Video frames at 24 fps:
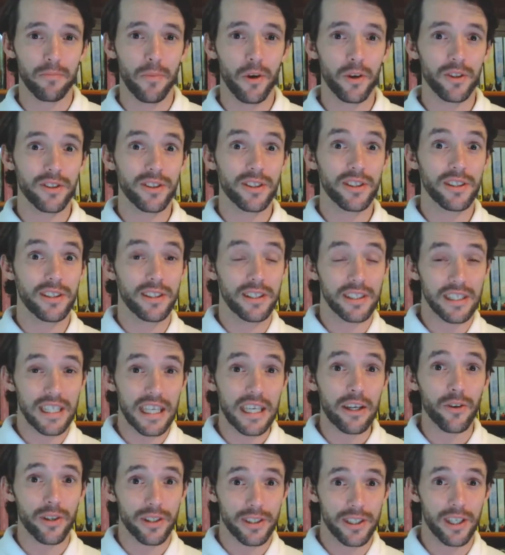most
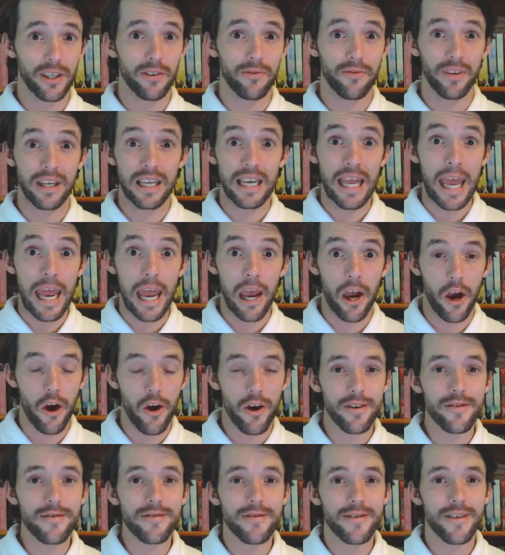secretive
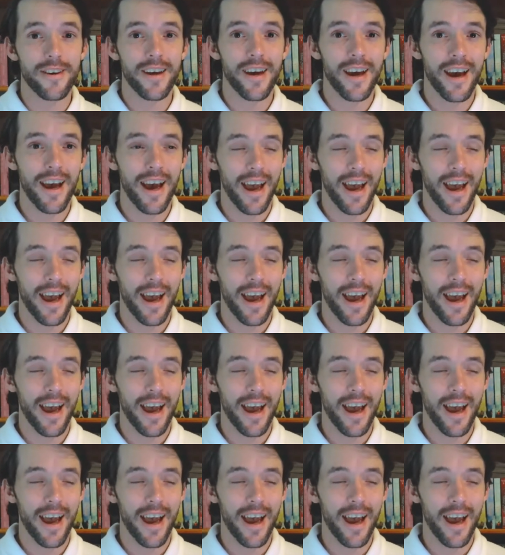lairs